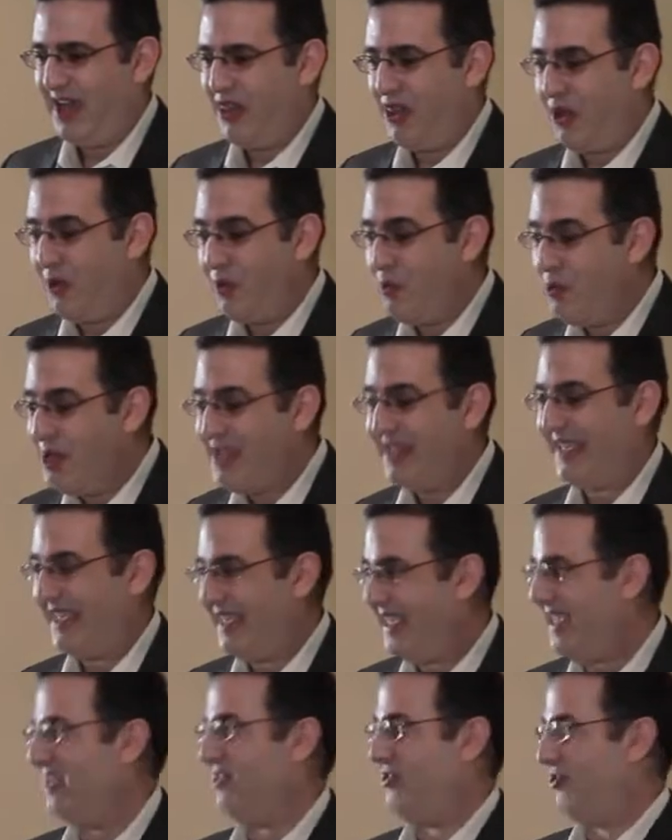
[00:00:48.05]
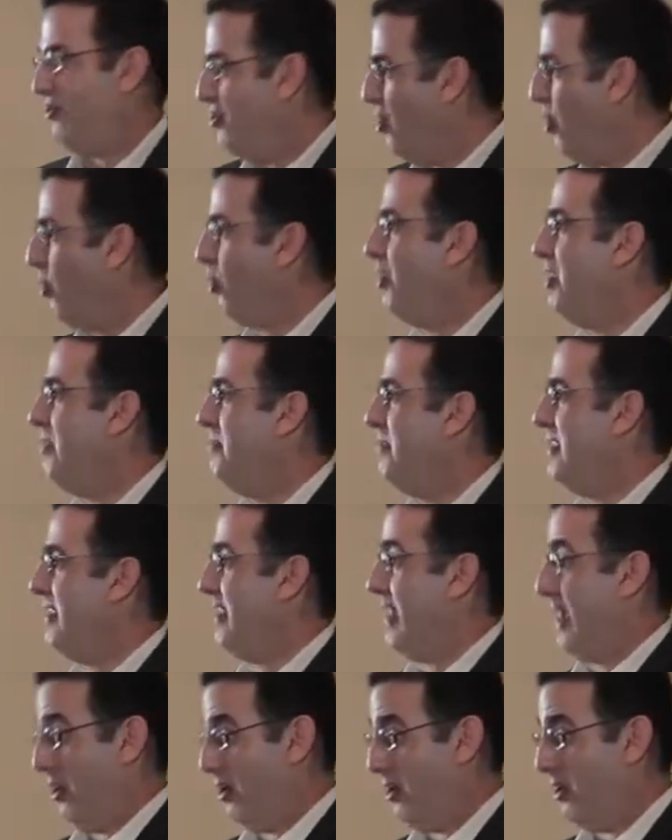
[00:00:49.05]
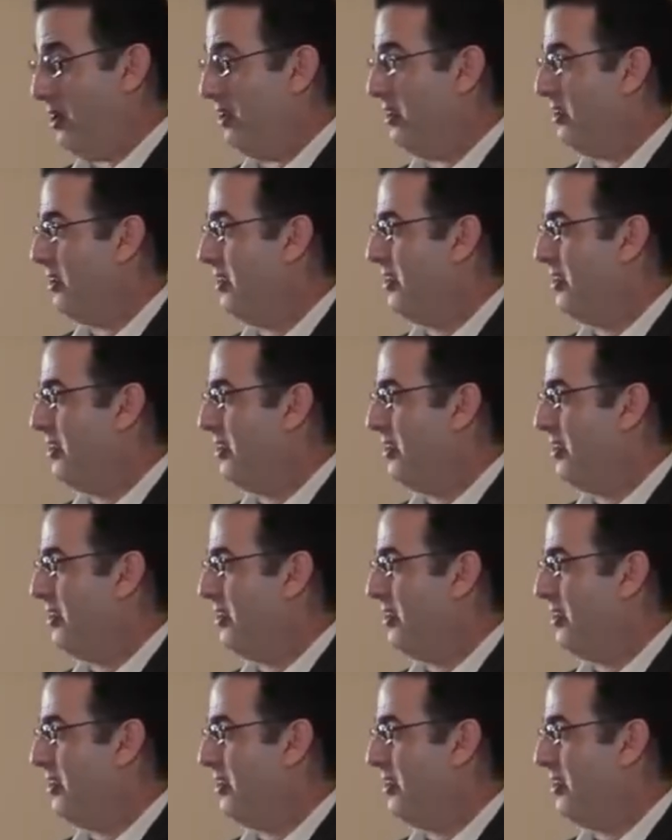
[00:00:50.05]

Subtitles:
there really is no limit at all.